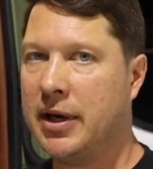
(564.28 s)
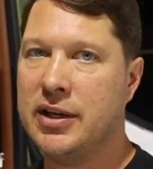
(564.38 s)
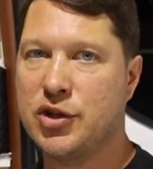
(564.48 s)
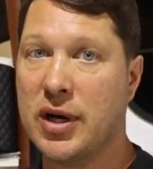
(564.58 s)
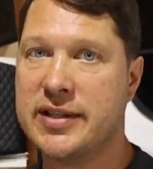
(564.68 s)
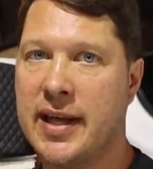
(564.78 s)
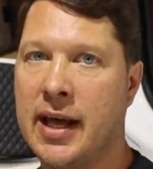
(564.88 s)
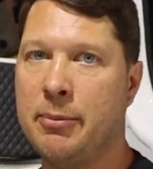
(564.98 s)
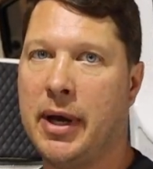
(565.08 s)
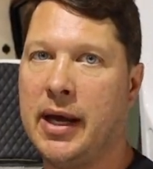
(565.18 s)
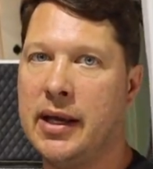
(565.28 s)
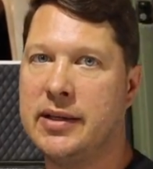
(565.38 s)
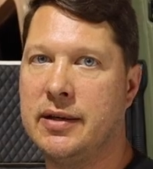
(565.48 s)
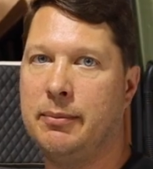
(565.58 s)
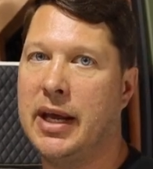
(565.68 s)
I'm gonna address that by
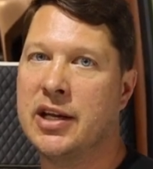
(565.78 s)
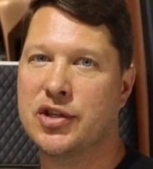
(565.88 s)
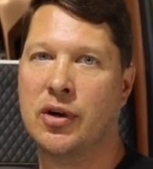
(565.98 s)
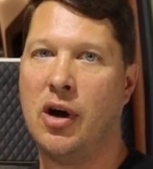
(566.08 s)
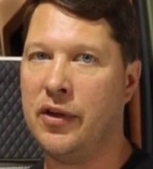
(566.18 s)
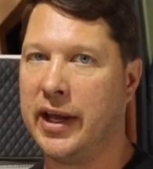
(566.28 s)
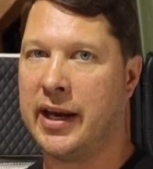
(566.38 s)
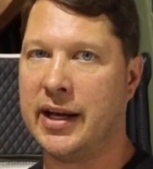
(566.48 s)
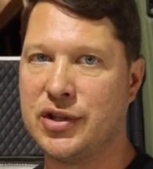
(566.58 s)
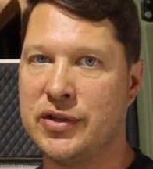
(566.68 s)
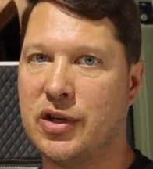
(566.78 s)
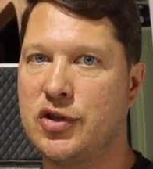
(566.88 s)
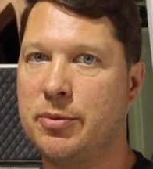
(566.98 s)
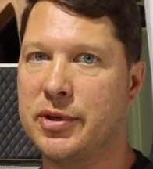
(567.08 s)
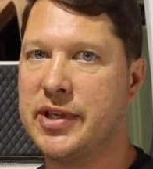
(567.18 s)
making sure all the connections are
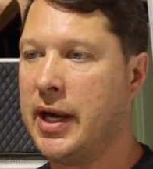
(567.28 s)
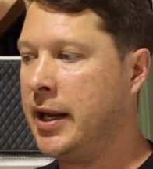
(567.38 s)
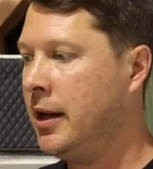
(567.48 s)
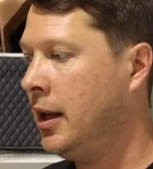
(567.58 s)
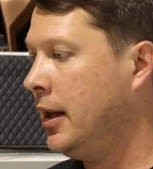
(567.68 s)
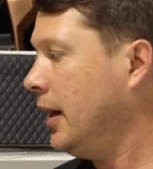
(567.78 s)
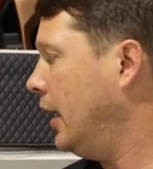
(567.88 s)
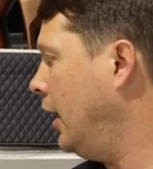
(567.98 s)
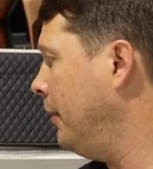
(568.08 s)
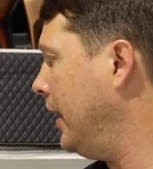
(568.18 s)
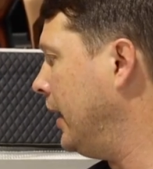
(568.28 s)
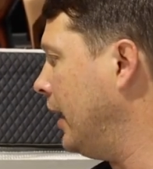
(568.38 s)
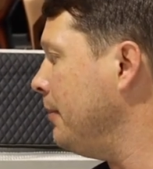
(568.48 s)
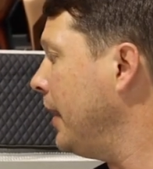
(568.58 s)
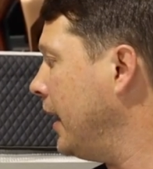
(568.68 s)
super tight um,
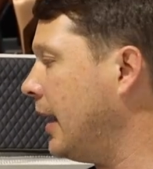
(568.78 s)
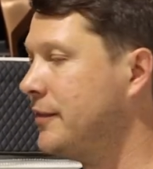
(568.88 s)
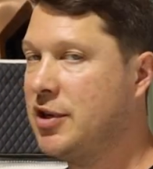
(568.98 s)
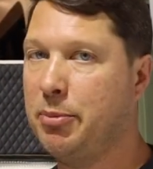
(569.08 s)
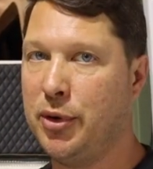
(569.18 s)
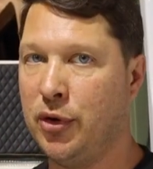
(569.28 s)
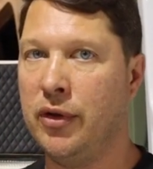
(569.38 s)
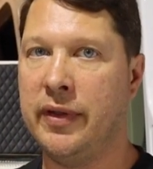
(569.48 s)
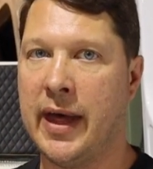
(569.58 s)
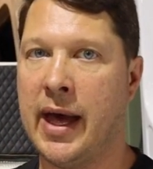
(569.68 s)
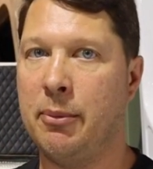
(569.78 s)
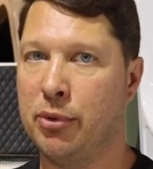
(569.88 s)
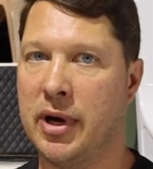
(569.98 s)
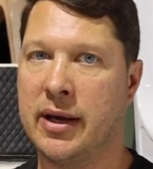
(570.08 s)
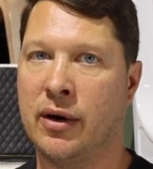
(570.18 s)
and I may have to pull that
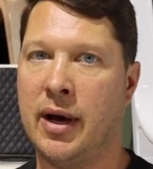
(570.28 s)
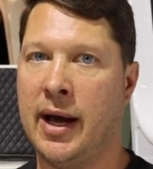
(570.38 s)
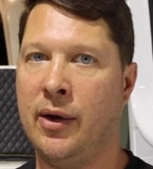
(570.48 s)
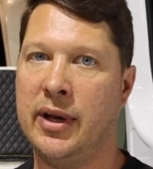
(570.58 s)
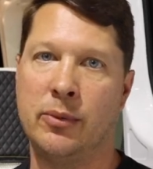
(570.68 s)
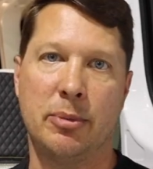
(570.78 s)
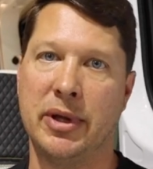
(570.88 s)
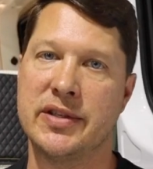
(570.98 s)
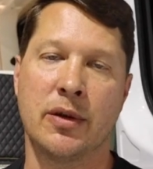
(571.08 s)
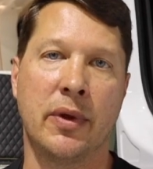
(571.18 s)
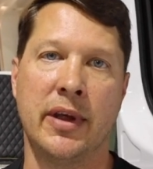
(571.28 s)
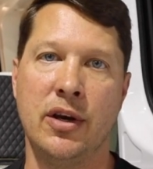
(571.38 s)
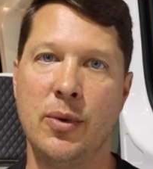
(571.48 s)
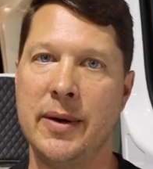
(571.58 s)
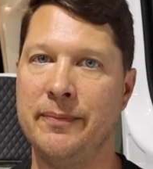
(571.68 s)
breaker out and replace it with a
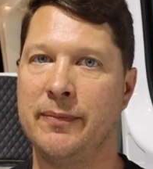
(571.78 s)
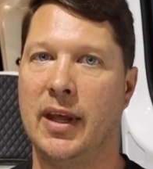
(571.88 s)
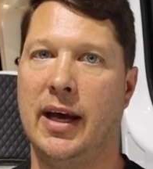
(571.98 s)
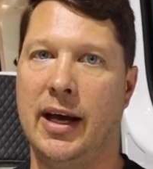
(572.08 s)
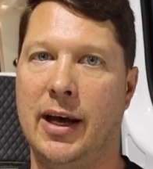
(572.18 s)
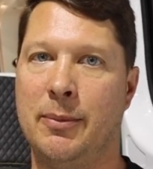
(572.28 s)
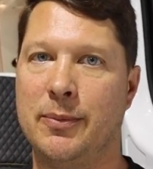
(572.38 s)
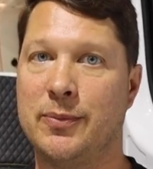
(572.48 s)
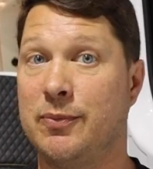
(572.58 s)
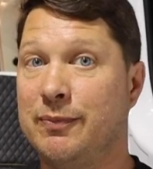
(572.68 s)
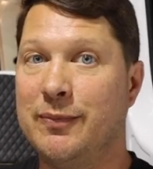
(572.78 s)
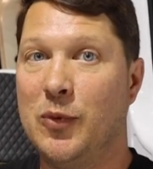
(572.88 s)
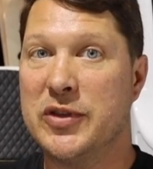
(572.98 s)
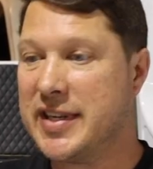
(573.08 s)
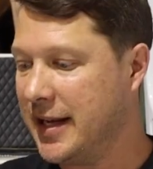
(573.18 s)
new one. Um,
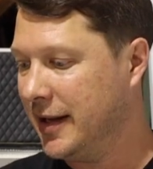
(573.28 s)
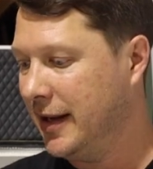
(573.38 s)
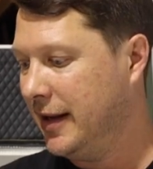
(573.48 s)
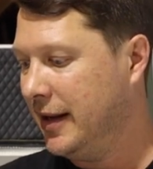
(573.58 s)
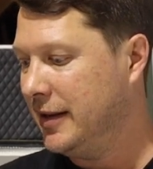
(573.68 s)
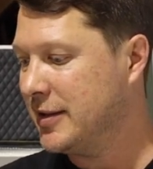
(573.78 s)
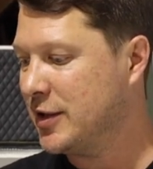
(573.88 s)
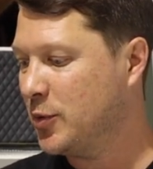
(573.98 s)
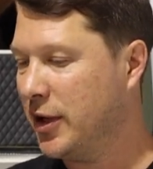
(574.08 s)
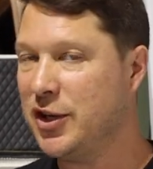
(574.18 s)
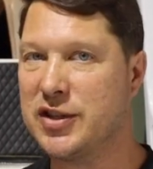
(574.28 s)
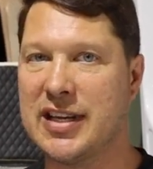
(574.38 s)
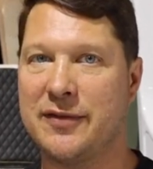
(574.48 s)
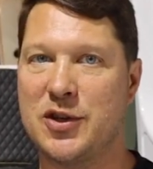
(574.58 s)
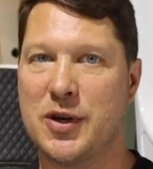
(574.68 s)
we'll see. This is where you
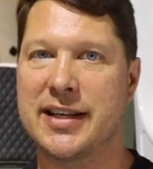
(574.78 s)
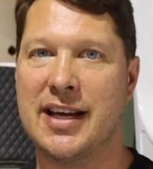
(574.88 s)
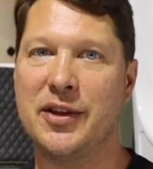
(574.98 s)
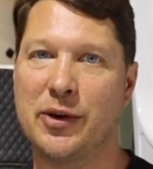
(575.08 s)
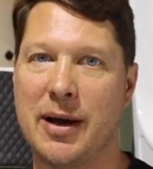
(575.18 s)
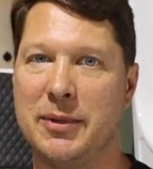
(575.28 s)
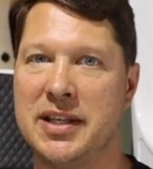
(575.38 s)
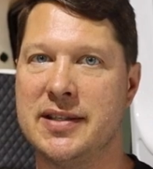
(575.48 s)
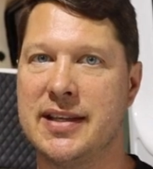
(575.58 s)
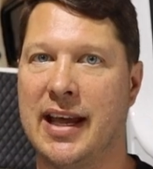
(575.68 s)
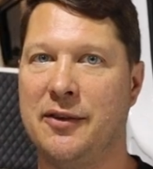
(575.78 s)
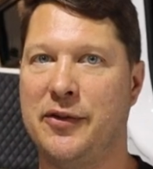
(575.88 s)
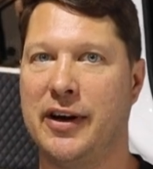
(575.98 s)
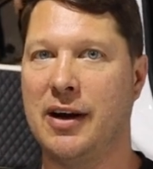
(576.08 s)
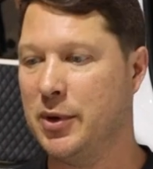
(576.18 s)
just have to track down the gremlins and
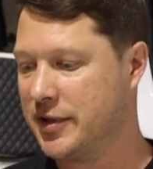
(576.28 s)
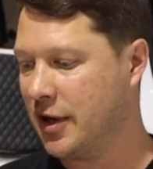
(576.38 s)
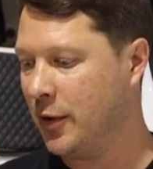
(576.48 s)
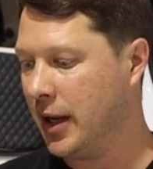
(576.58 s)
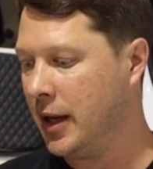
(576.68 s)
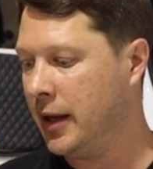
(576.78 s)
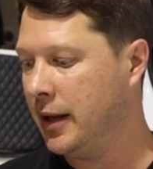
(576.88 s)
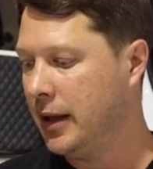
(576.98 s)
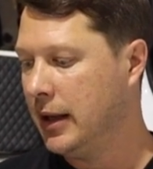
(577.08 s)
figure out what's going on.